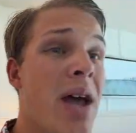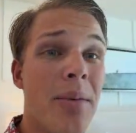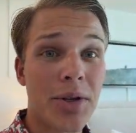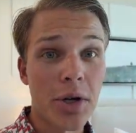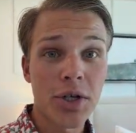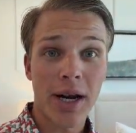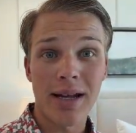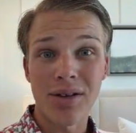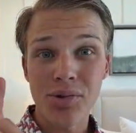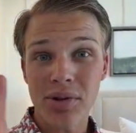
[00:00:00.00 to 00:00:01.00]
Let's go check out
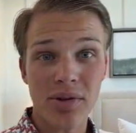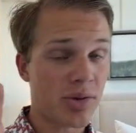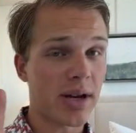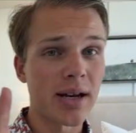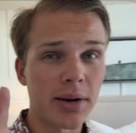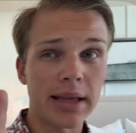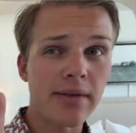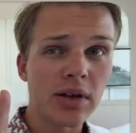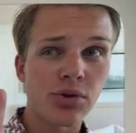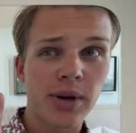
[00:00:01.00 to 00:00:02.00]
this secondary
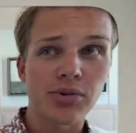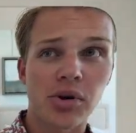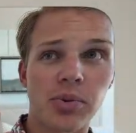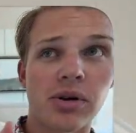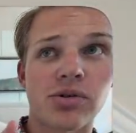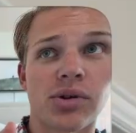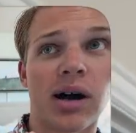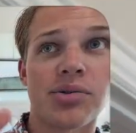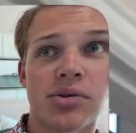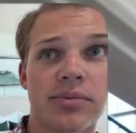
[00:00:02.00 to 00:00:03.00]
living space up here is
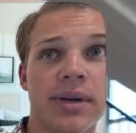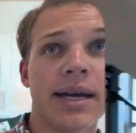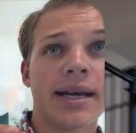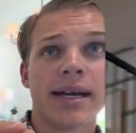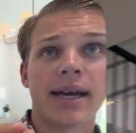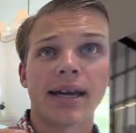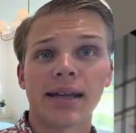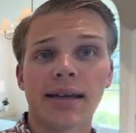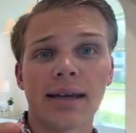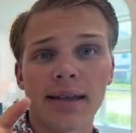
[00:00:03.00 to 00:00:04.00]
awesome.
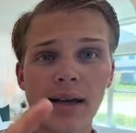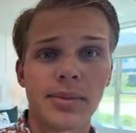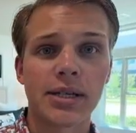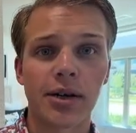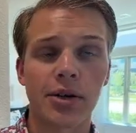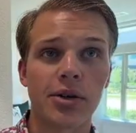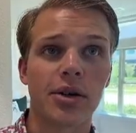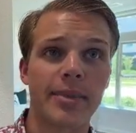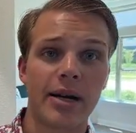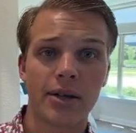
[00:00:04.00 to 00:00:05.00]
And then I'm going to tell you
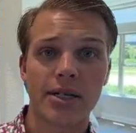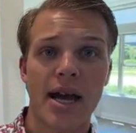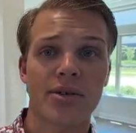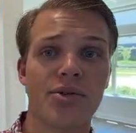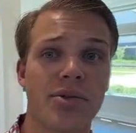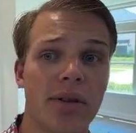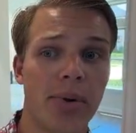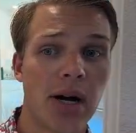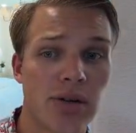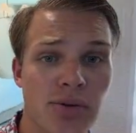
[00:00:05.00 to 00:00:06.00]
about your taxes and the
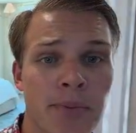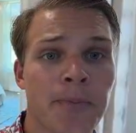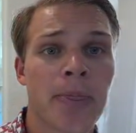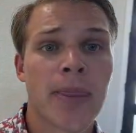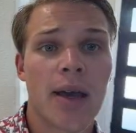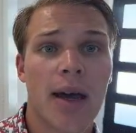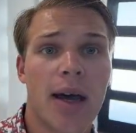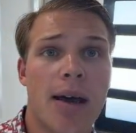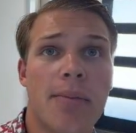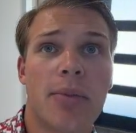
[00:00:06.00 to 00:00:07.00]
bugs.
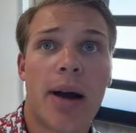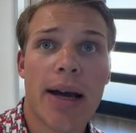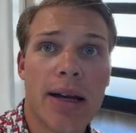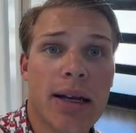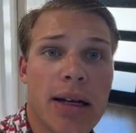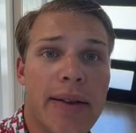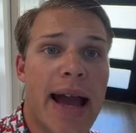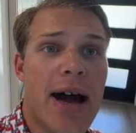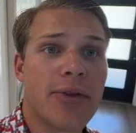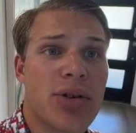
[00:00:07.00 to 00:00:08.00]
Right? They
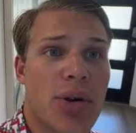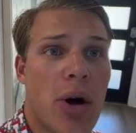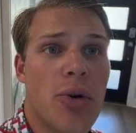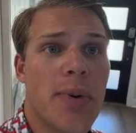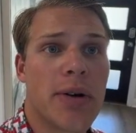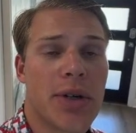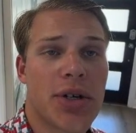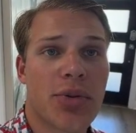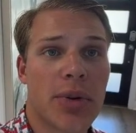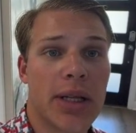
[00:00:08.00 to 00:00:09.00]
have this open, which
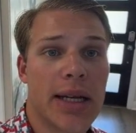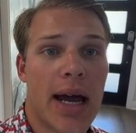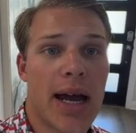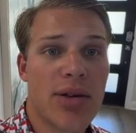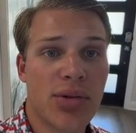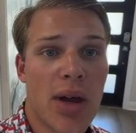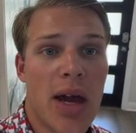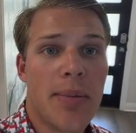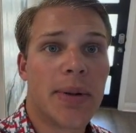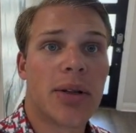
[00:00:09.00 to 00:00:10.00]
is really nice,
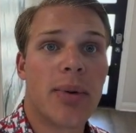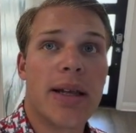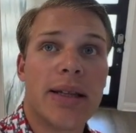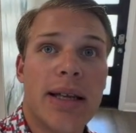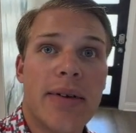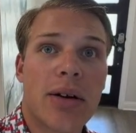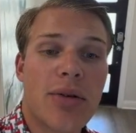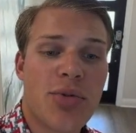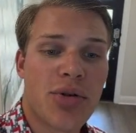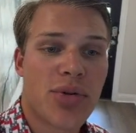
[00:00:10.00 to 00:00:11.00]
but the way the living
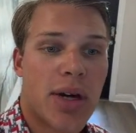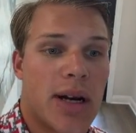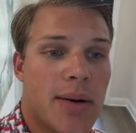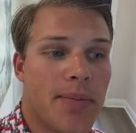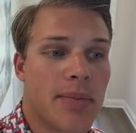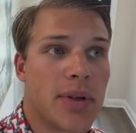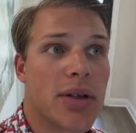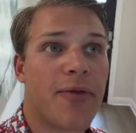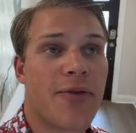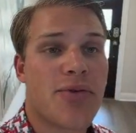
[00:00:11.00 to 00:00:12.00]
rooms are set up,
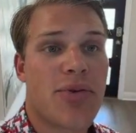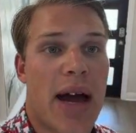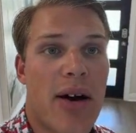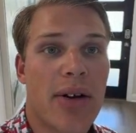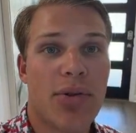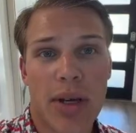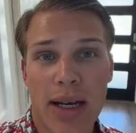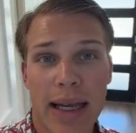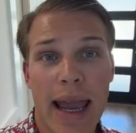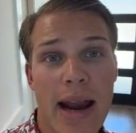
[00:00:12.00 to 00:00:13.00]
sound isn't going
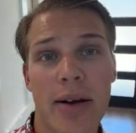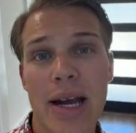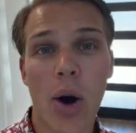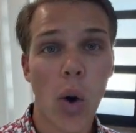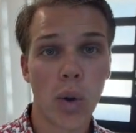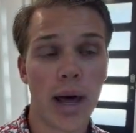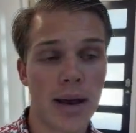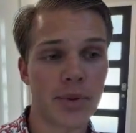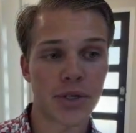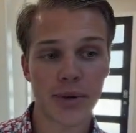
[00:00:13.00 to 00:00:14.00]
to carry a whole
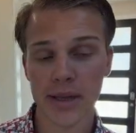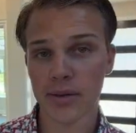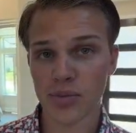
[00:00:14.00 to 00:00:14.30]
lot between them.